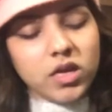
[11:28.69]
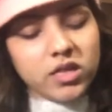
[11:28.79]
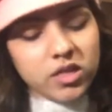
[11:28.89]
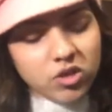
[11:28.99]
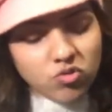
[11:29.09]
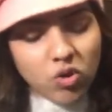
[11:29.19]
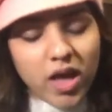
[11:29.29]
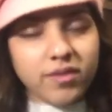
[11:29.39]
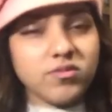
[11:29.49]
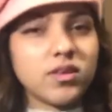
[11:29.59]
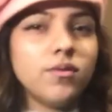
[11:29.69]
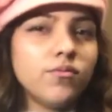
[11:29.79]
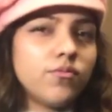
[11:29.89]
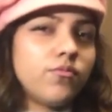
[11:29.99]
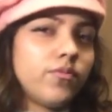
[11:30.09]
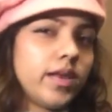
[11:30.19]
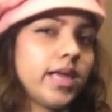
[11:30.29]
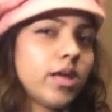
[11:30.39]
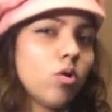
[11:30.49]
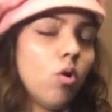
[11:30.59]
it needs to have some
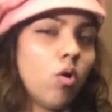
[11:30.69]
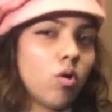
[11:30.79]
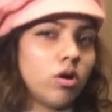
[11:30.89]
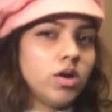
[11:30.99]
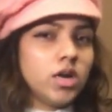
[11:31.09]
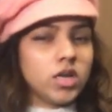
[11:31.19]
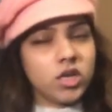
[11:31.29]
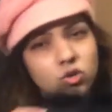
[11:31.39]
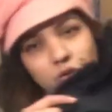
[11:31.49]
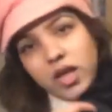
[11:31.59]
filling, or it should